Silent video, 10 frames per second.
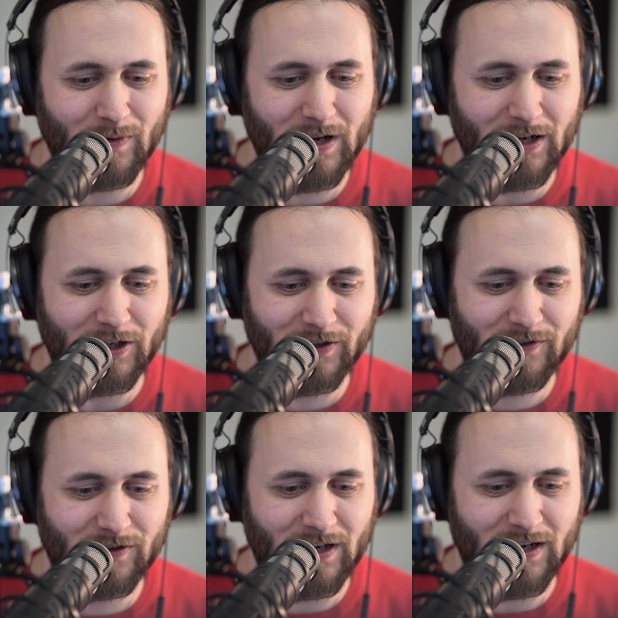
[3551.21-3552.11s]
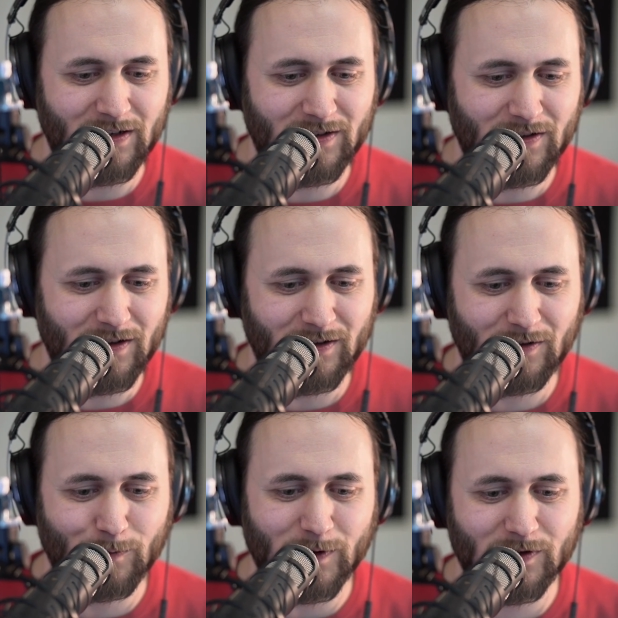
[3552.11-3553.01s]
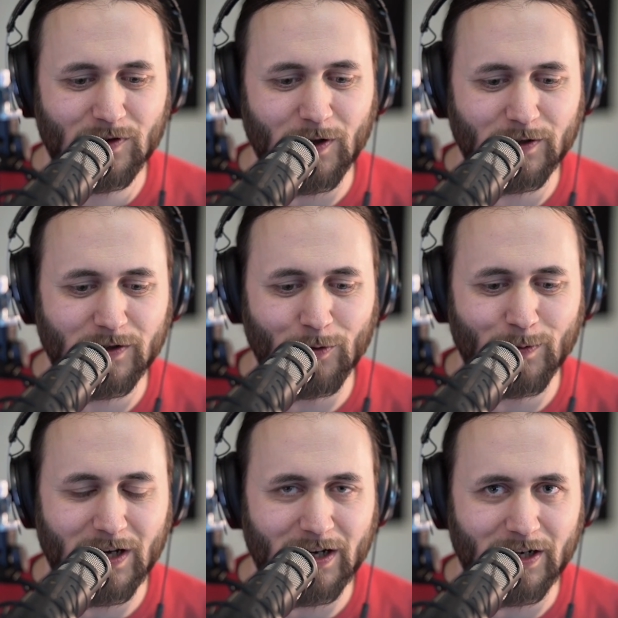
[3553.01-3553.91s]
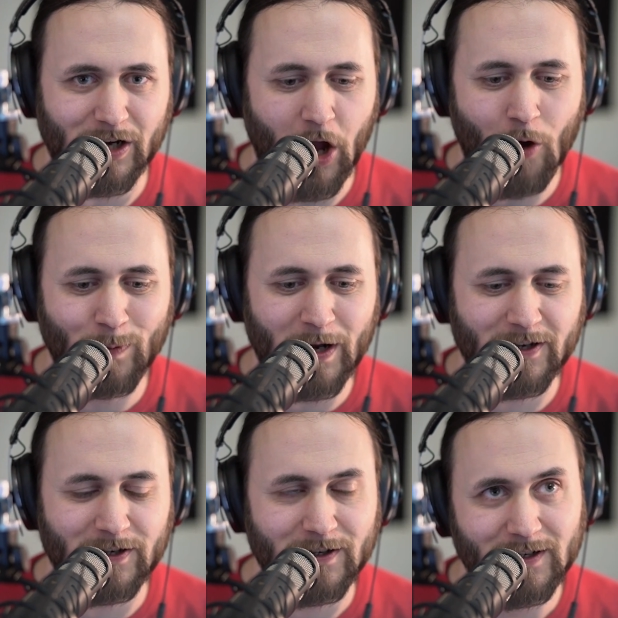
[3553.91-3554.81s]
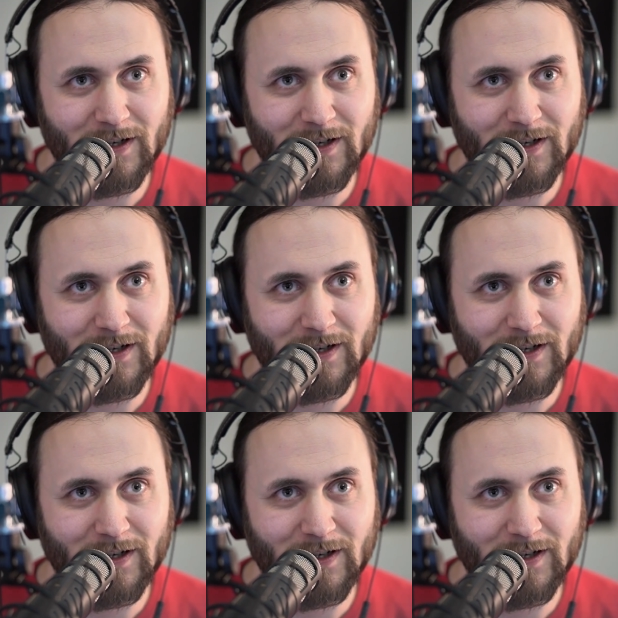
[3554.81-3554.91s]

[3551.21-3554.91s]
colors, and it was called OpenColor.io plugin.